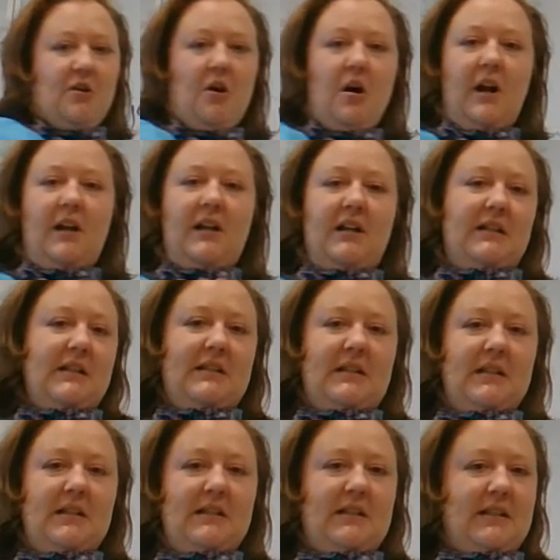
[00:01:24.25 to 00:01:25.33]
gone. It
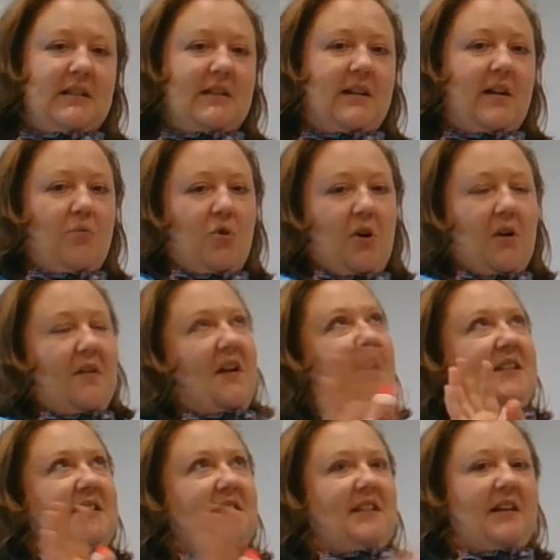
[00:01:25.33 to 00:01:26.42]
doesn't exist anymore. Like,
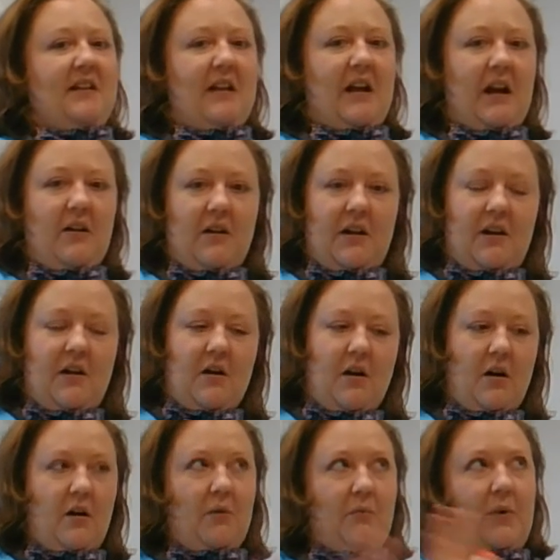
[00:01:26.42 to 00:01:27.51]
see you later,
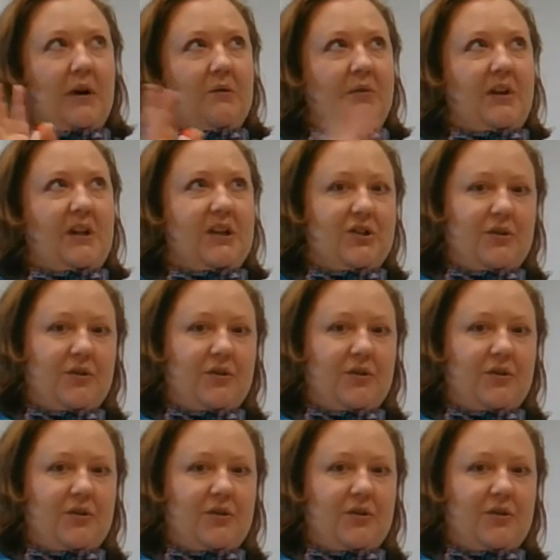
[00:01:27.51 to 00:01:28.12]
ER. We don't need